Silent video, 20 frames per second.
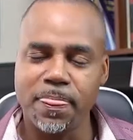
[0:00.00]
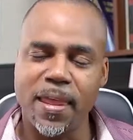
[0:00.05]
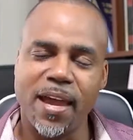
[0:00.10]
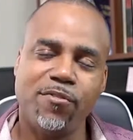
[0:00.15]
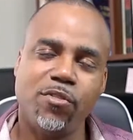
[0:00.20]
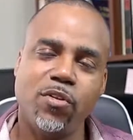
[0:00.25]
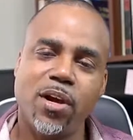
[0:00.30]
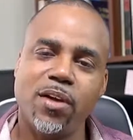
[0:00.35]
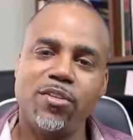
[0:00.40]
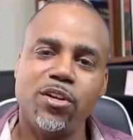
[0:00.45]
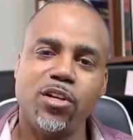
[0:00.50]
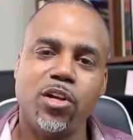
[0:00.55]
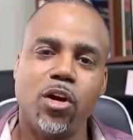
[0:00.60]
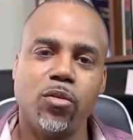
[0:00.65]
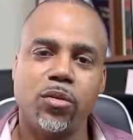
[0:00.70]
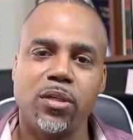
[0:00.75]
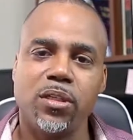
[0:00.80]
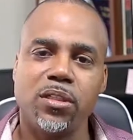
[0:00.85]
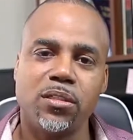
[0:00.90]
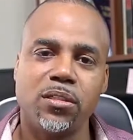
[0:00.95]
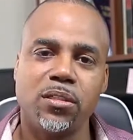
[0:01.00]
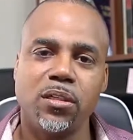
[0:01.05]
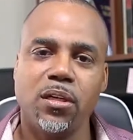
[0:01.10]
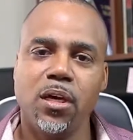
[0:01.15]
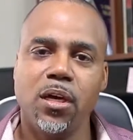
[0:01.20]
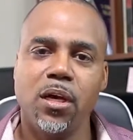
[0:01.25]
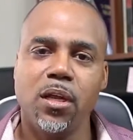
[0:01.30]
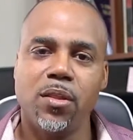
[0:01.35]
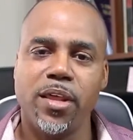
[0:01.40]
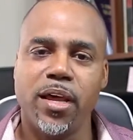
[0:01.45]
Have you ever noticed
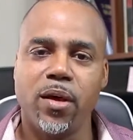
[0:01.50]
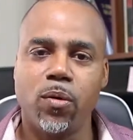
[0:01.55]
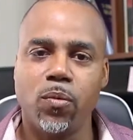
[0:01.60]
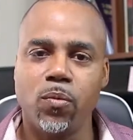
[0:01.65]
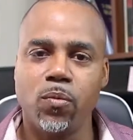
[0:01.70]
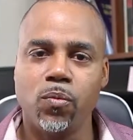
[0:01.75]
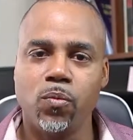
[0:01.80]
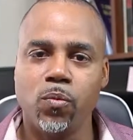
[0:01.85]
that